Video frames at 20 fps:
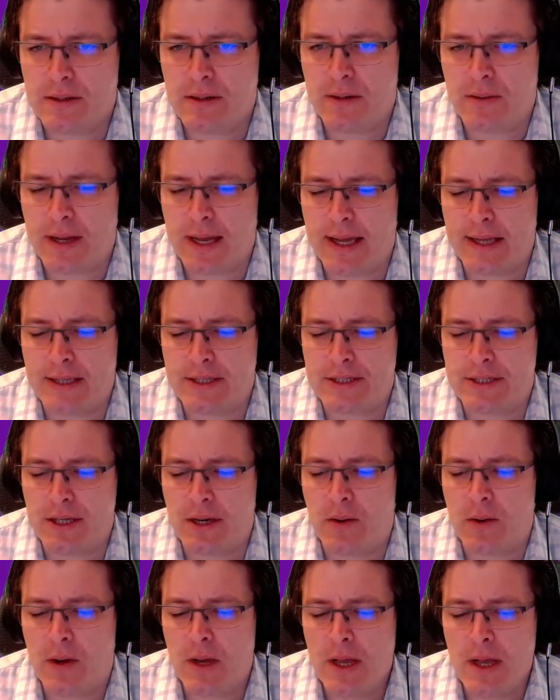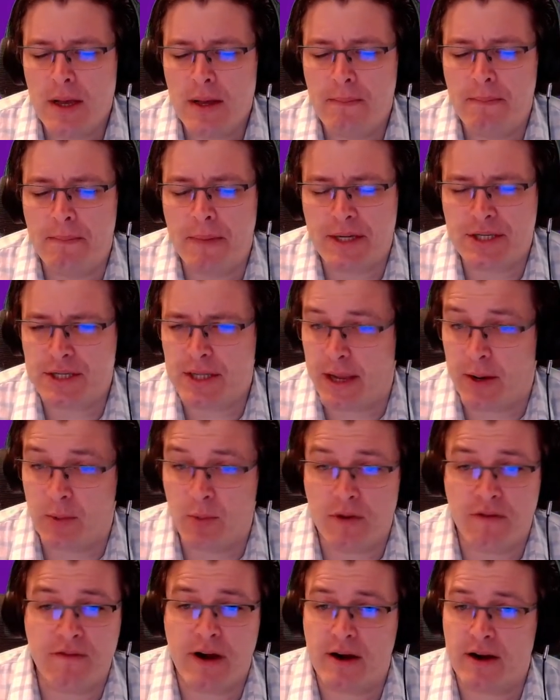Okay, so much like
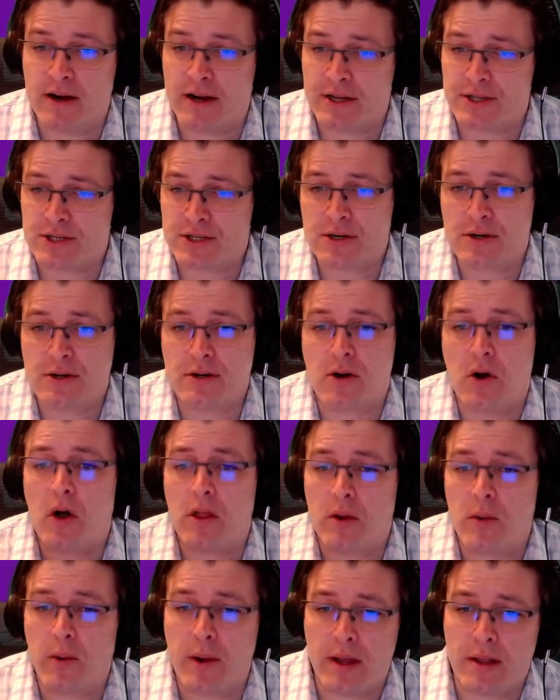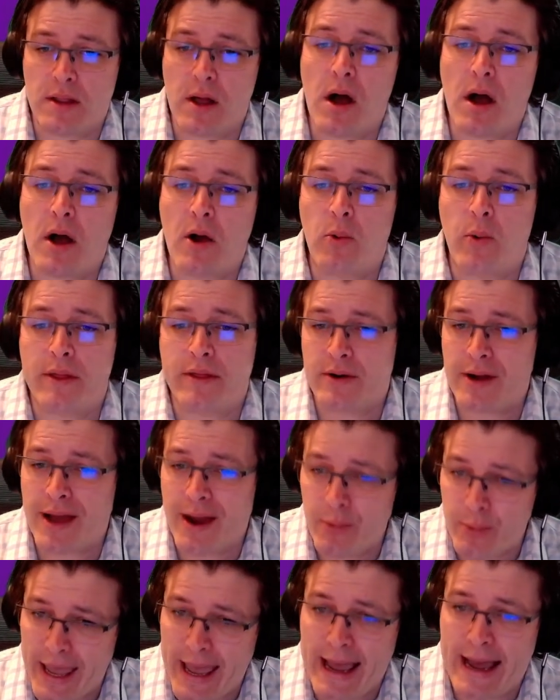we're very concerned all the way along whether or
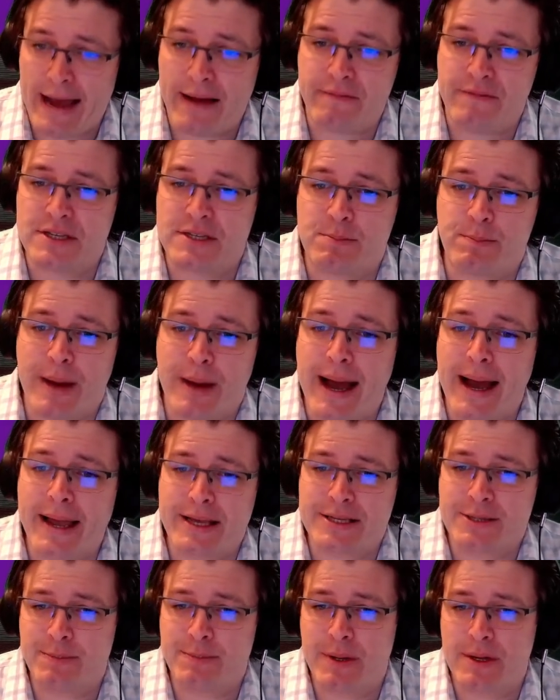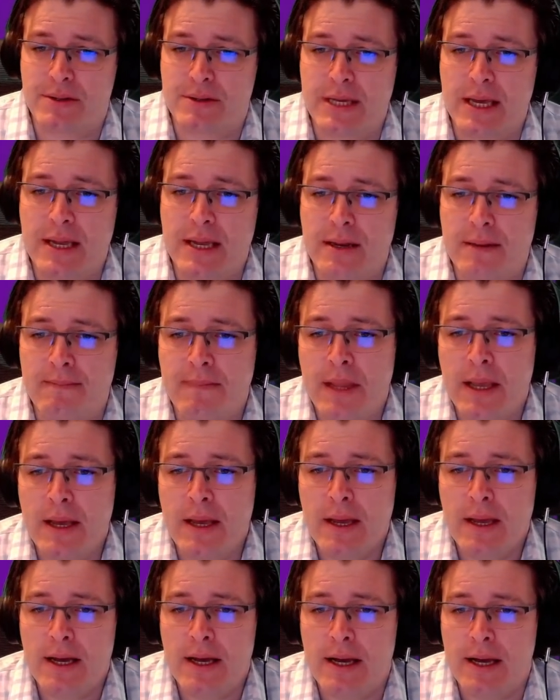not we have this bias built in,
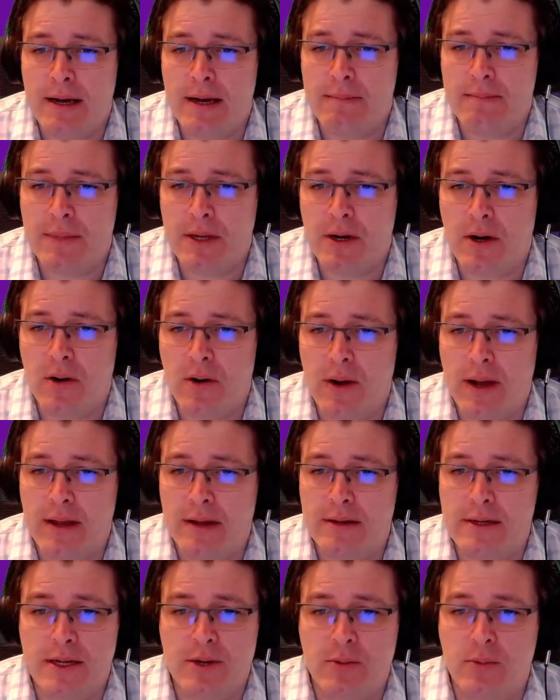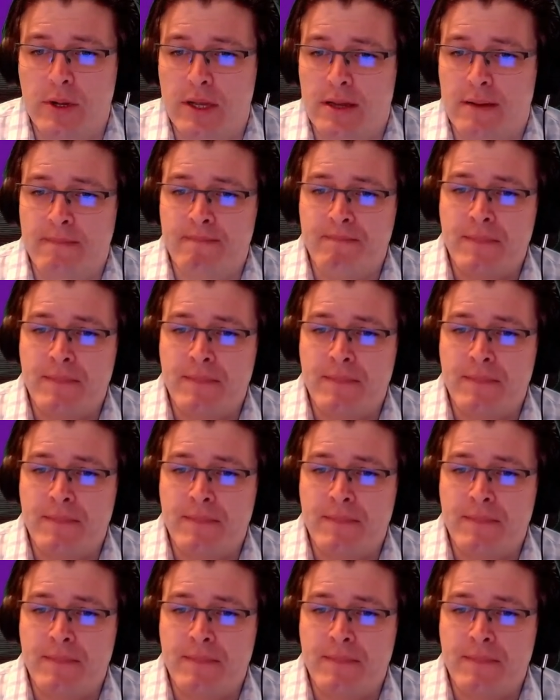did we